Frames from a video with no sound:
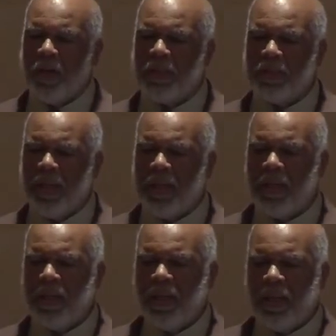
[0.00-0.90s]
onset
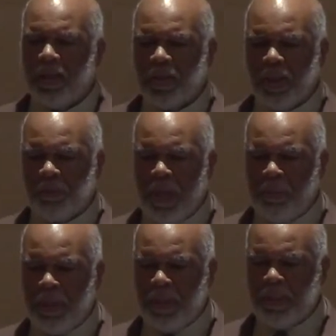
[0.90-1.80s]
across
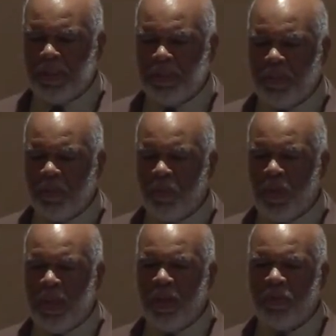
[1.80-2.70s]
populations, but
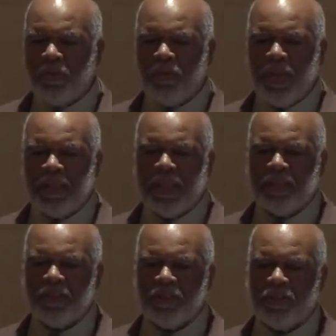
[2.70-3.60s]
we don't think
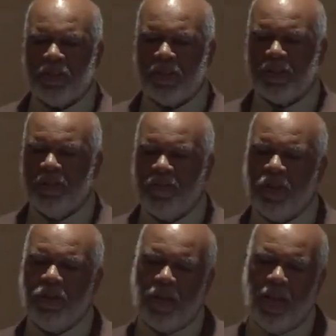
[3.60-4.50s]
that's
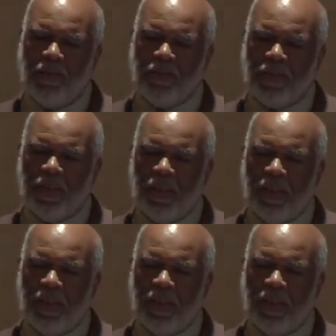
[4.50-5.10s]
severe enough